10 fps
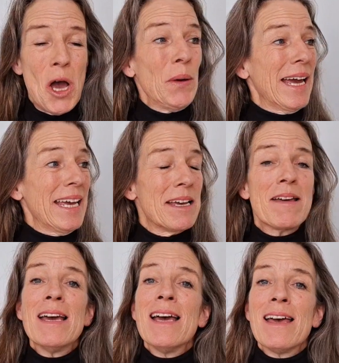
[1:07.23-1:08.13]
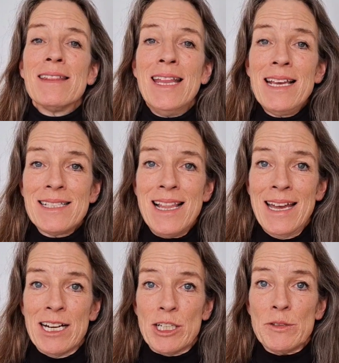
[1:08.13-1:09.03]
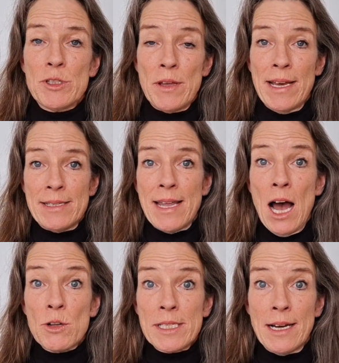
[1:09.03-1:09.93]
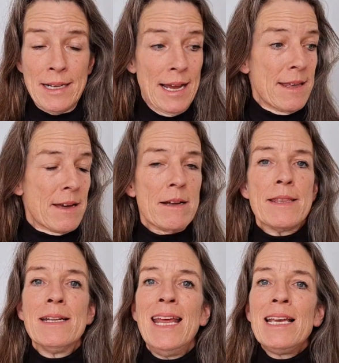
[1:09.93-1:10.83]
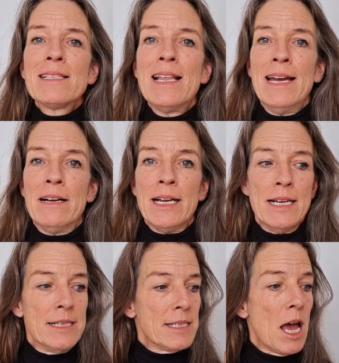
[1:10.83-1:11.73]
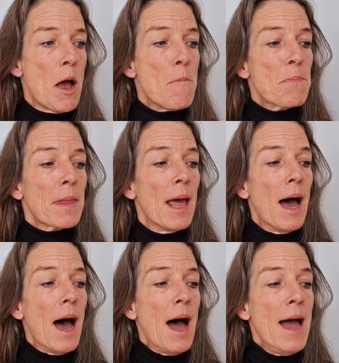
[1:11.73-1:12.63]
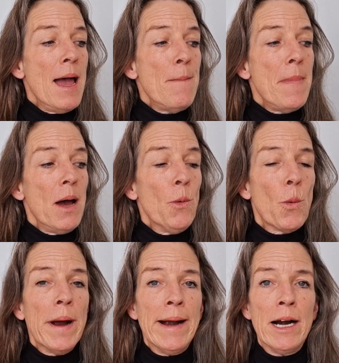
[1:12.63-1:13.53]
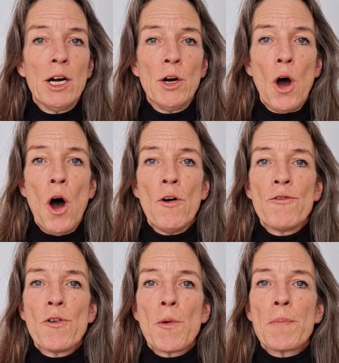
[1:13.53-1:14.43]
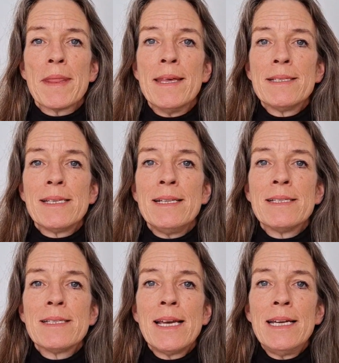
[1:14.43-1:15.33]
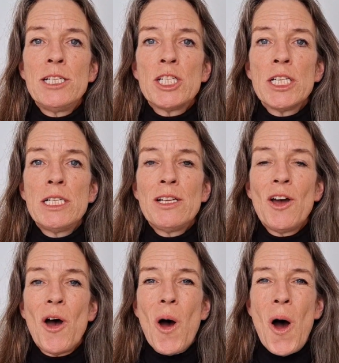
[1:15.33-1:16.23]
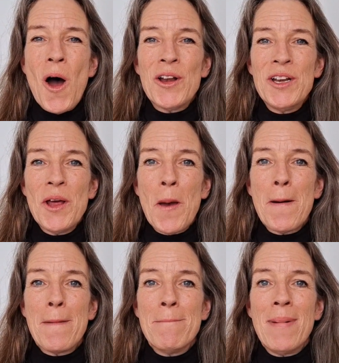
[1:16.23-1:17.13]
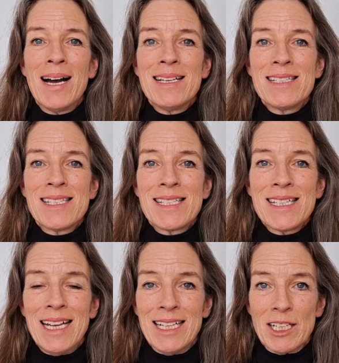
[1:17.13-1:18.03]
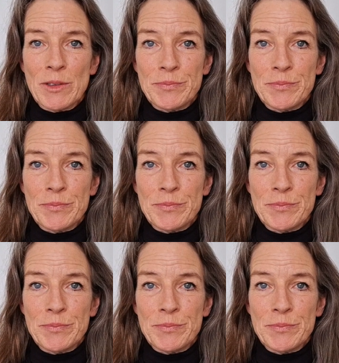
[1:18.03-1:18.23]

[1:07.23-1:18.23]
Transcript: Okay, next layer. So that's the outside layer. The next layer is I am aware of the sensation on my skin.